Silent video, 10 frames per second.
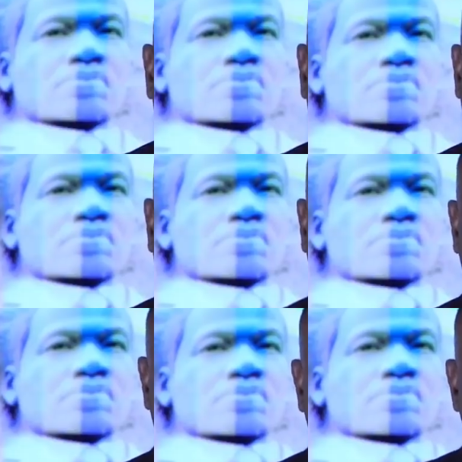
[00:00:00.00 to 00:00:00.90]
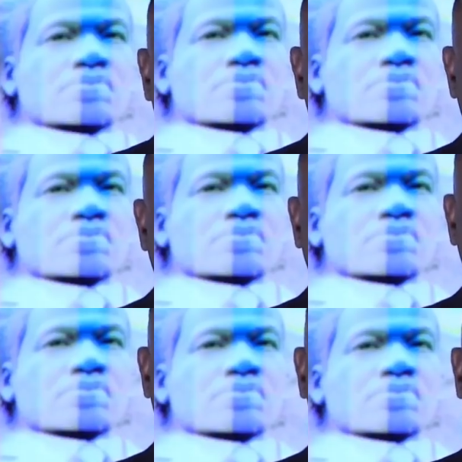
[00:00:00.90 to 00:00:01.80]

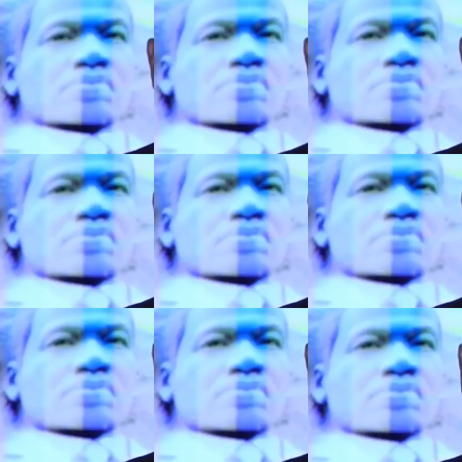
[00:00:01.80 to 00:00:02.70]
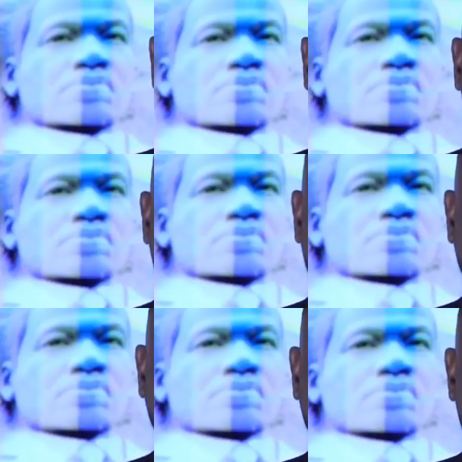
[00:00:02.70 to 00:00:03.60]

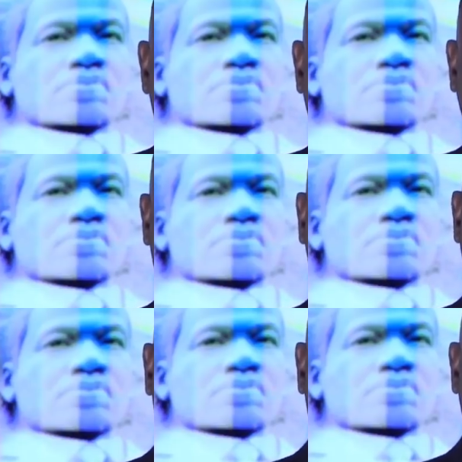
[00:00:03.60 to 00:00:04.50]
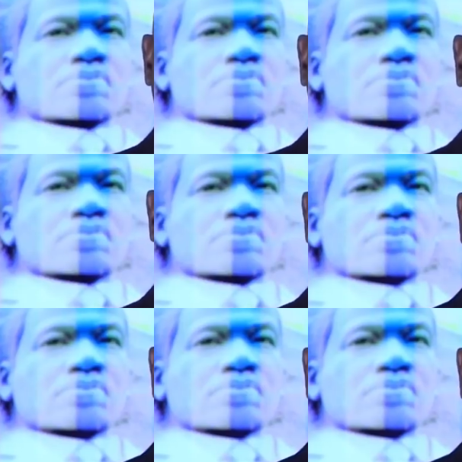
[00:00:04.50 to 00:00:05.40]

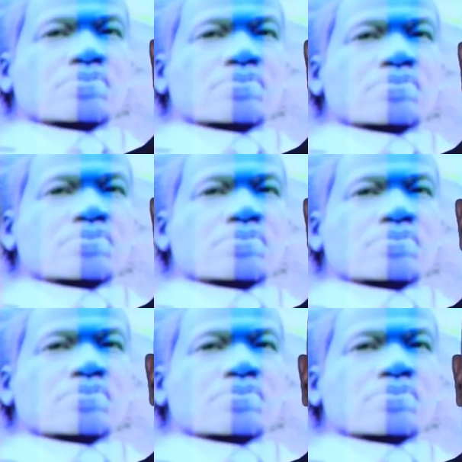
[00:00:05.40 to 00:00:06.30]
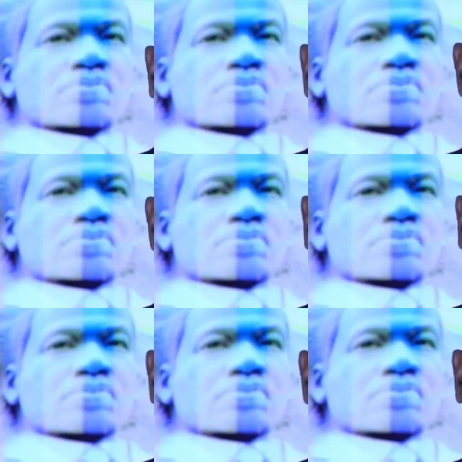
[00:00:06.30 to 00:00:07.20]

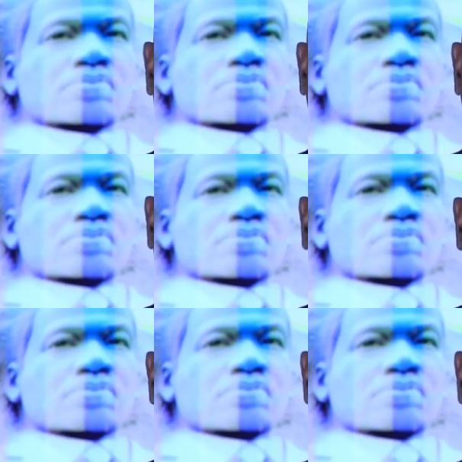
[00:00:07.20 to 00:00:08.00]
The person shown says nothing.